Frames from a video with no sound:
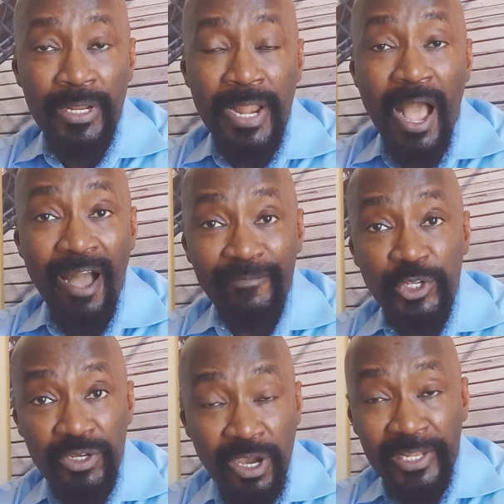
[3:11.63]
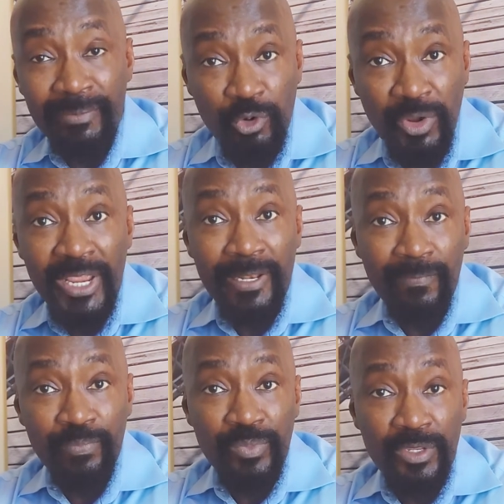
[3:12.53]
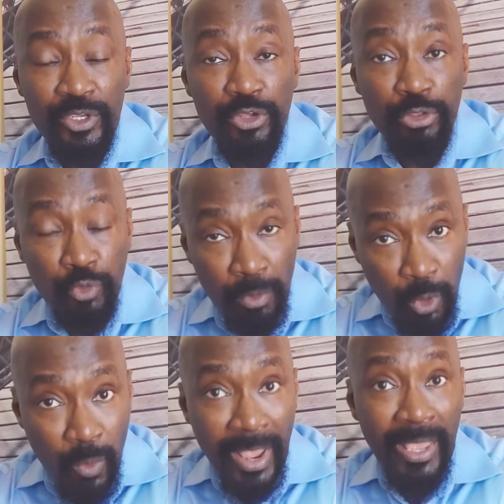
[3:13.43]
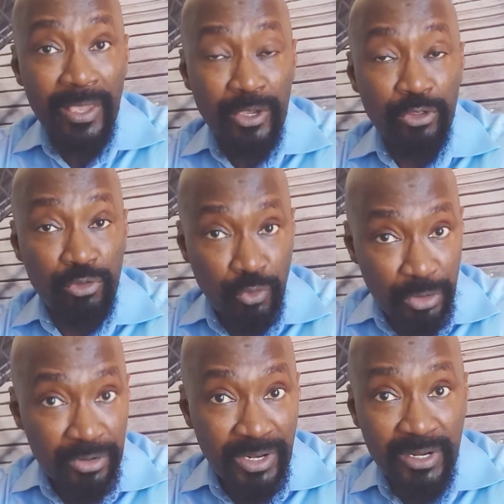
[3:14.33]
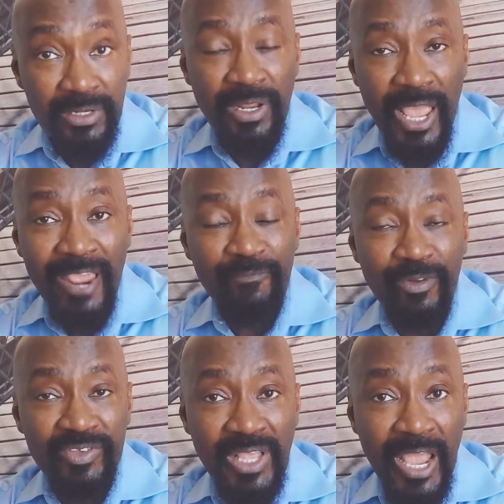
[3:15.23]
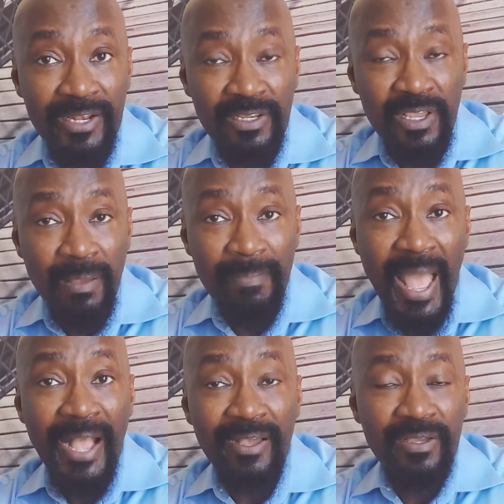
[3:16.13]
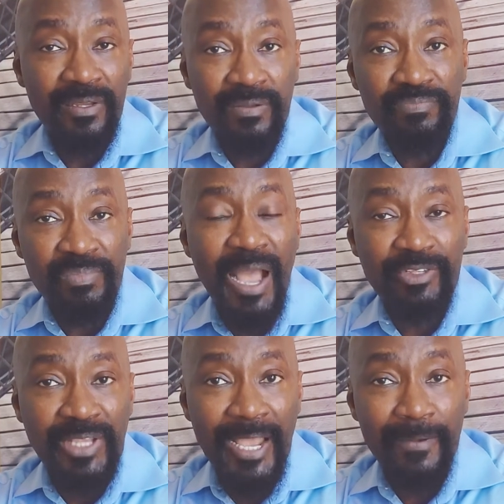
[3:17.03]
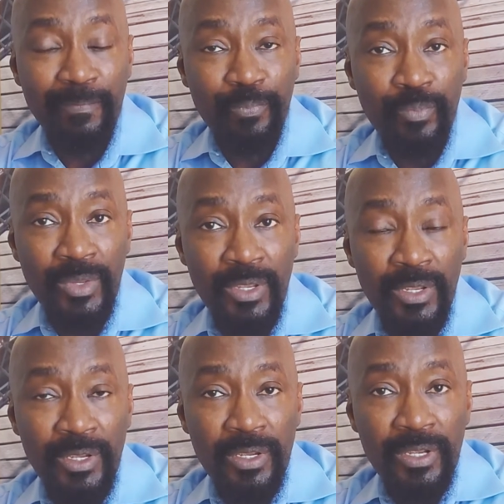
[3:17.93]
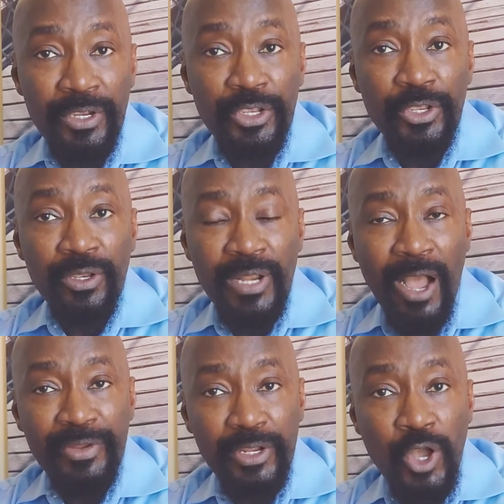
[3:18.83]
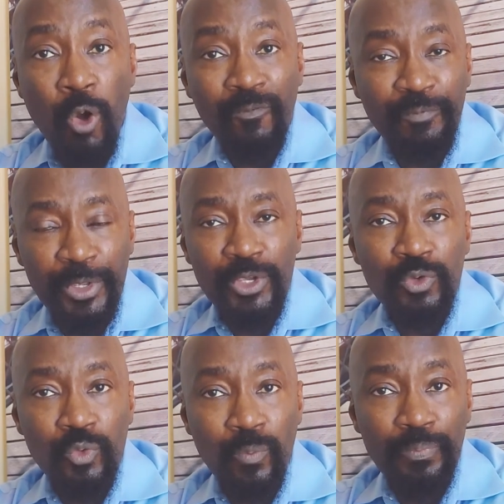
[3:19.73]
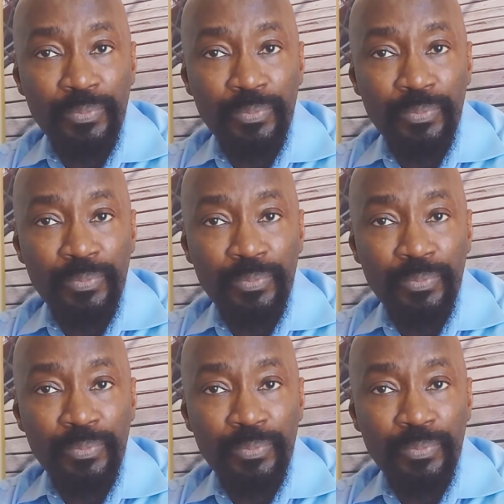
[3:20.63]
Now after you color them green, you throw them away. You throw the handful of sand back outside. Now the goal for you